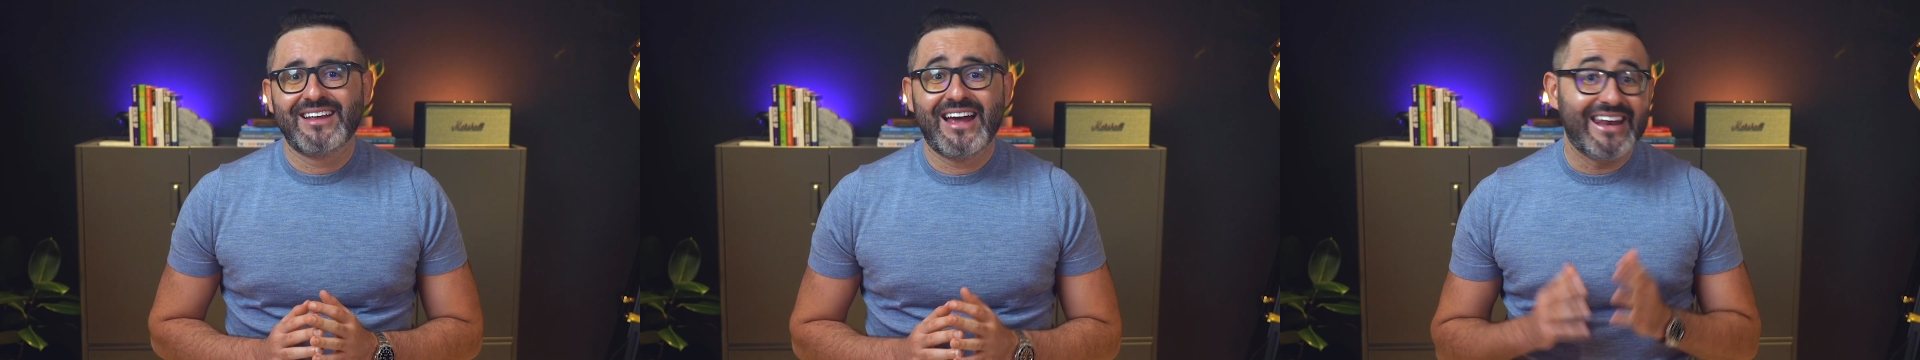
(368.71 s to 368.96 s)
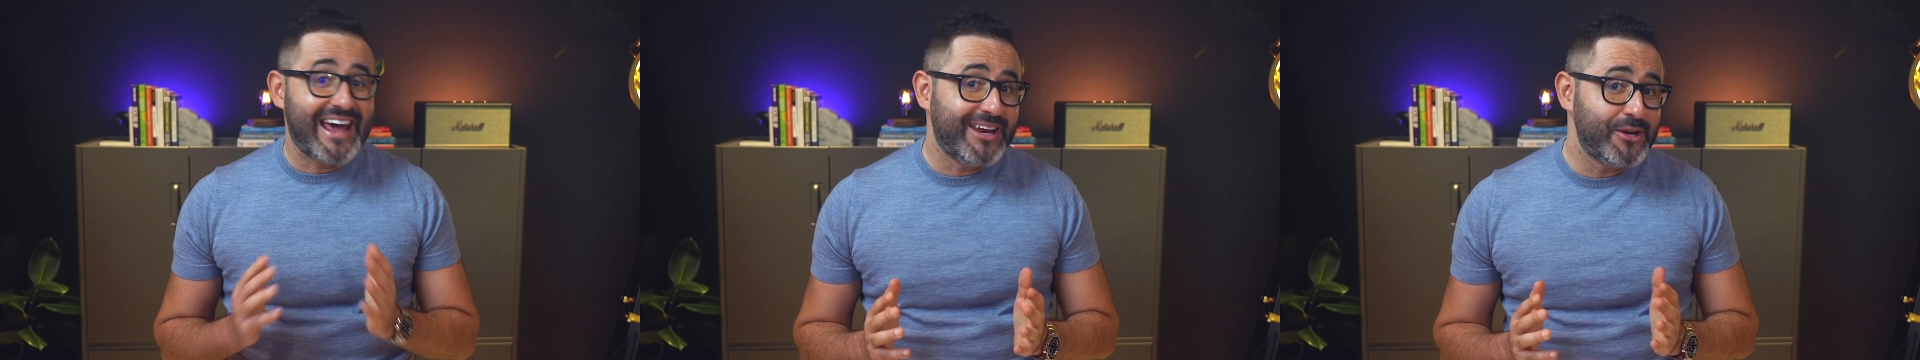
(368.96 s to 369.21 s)

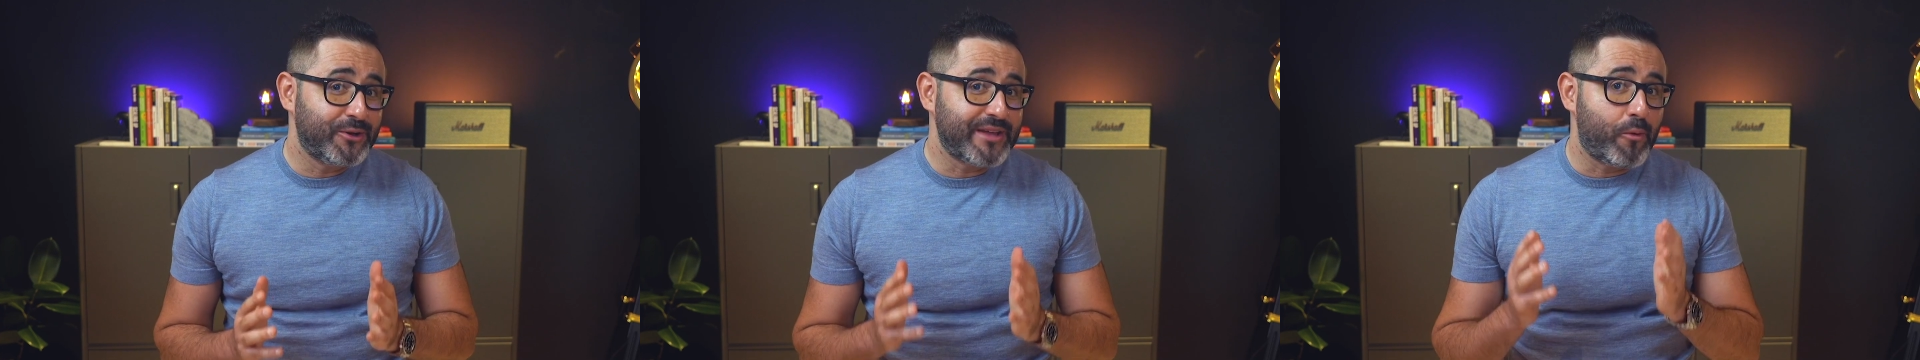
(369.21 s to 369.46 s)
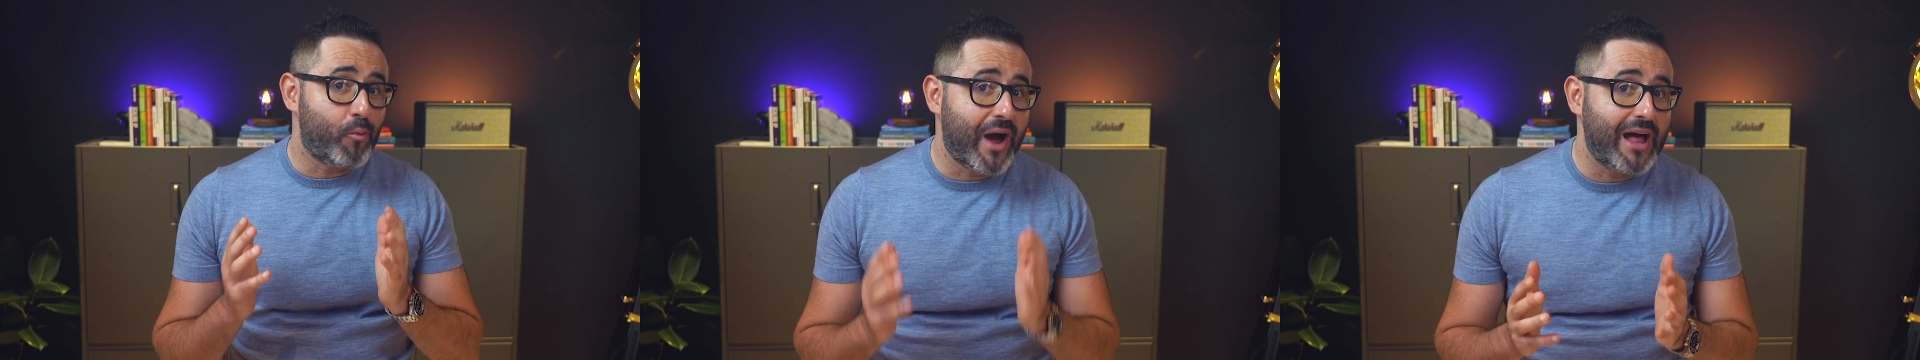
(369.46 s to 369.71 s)
And I know
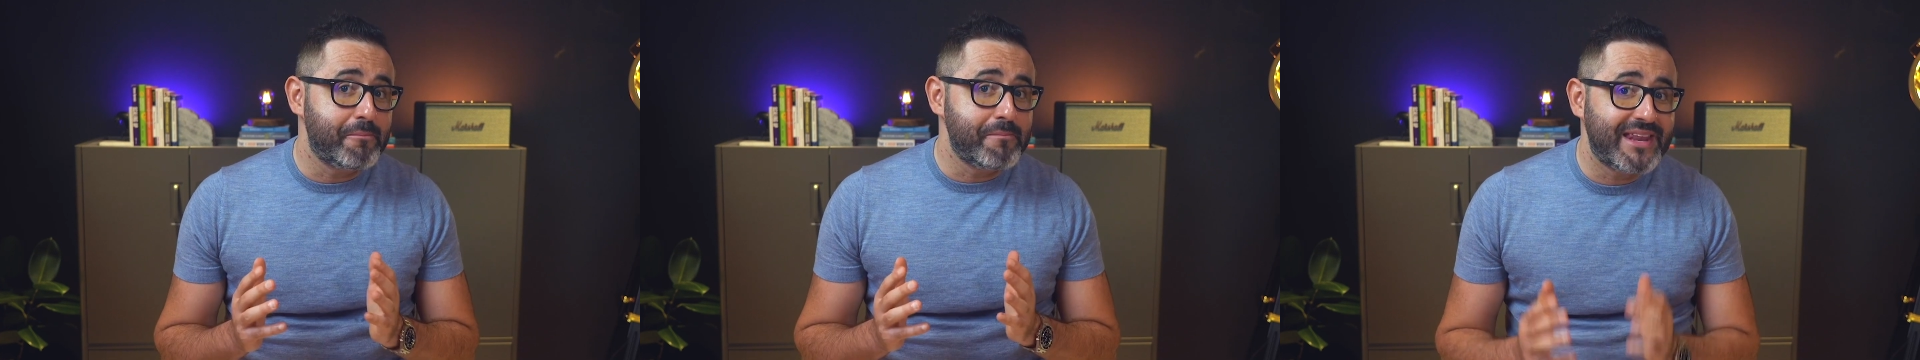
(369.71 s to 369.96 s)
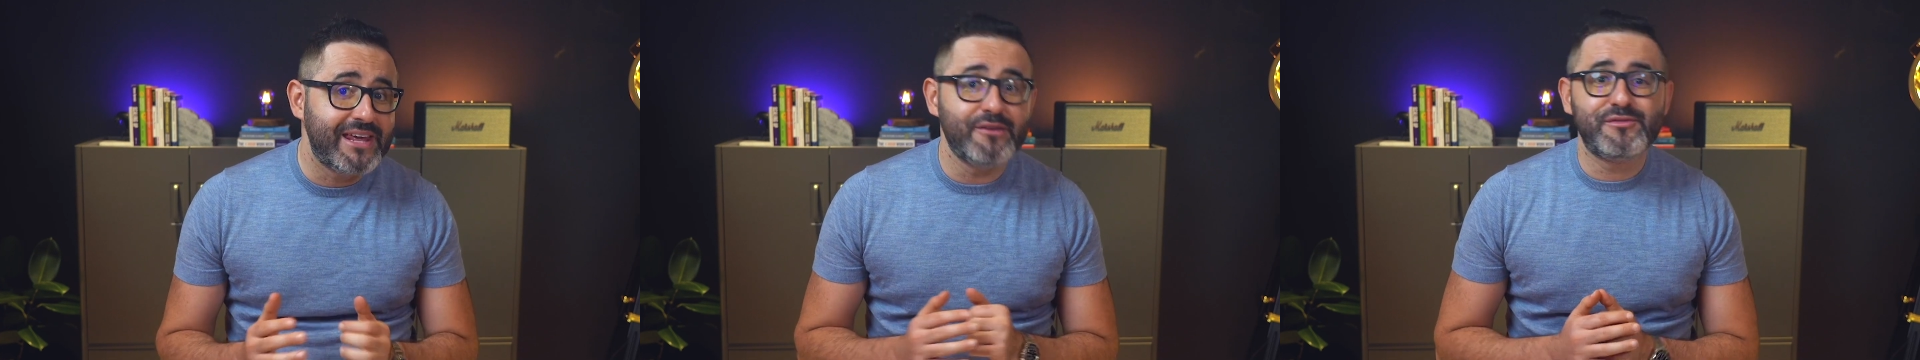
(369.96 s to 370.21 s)
that while
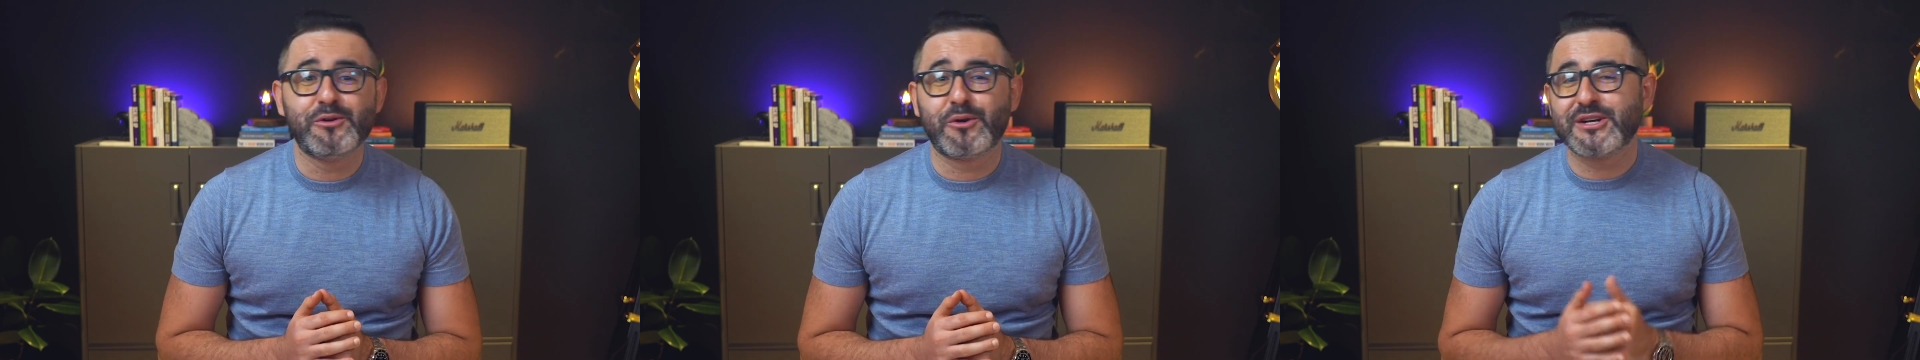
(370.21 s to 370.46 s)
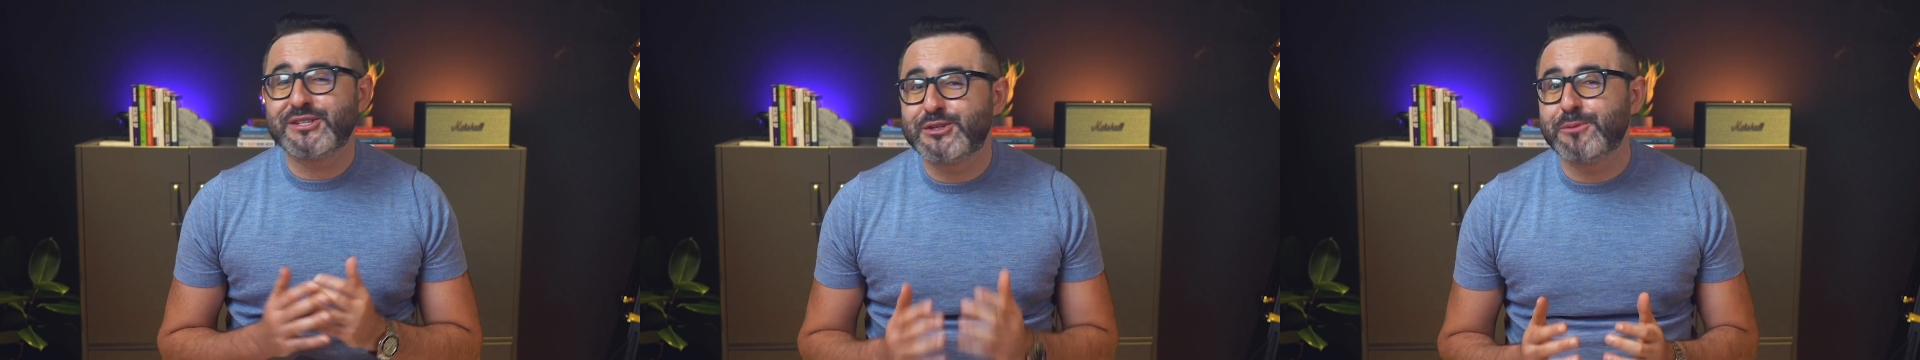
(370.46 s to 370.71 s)
many of you are
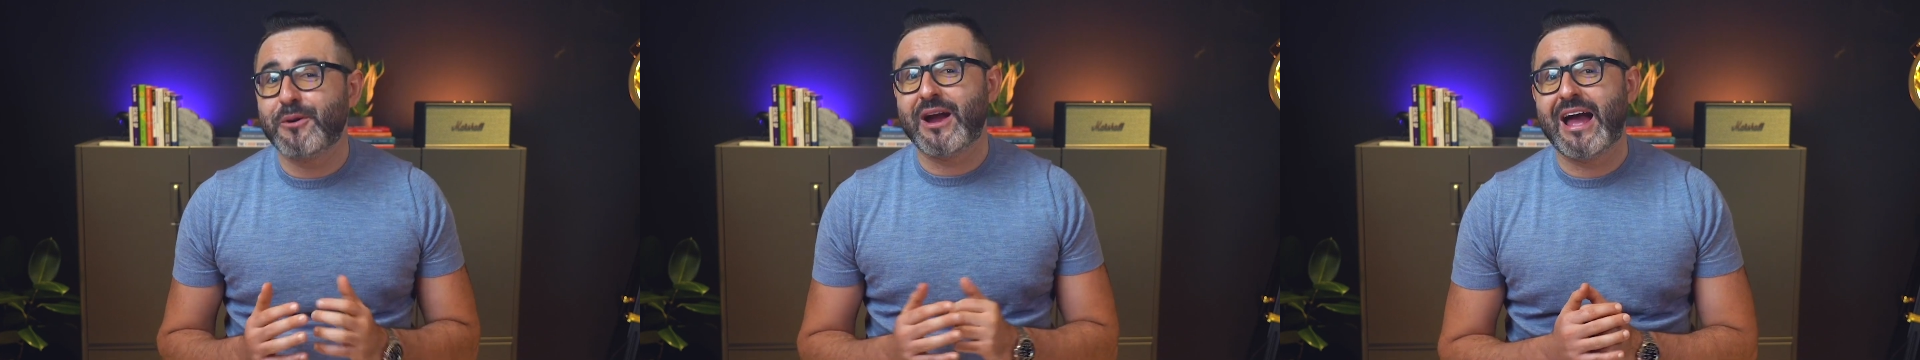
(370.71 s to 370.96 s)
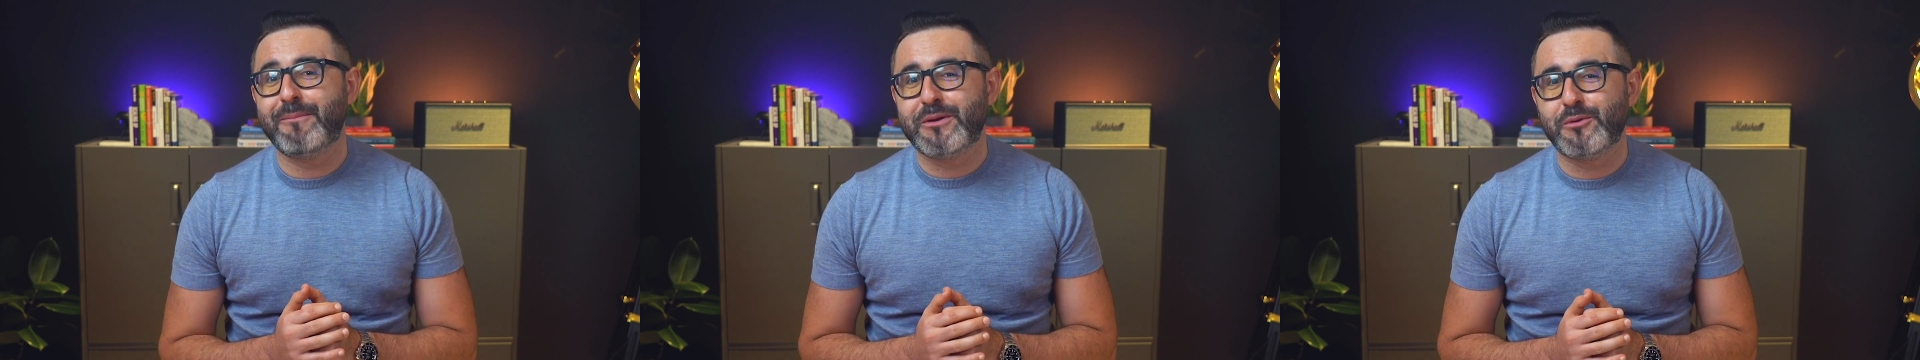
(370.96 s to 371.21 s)
super
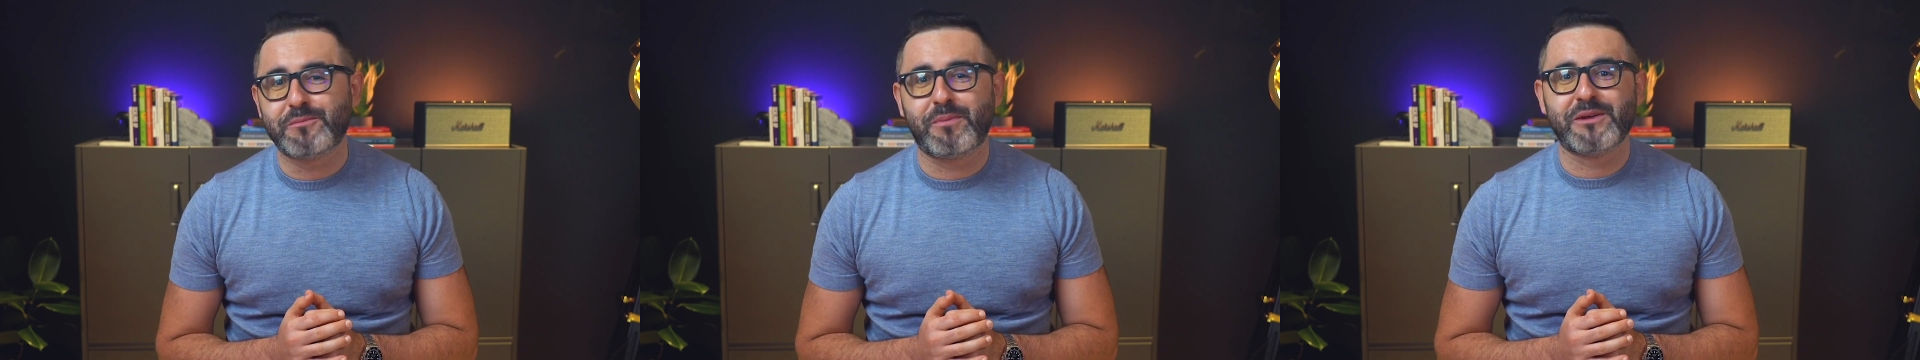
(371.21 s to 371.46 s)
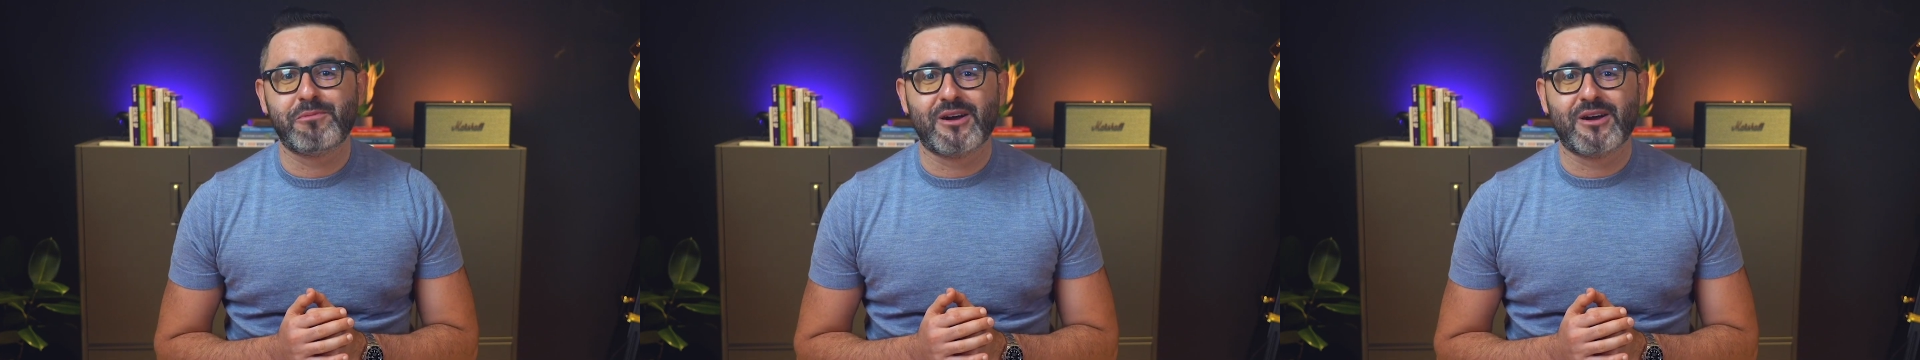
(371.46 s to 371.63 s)
happy with BuddyBoss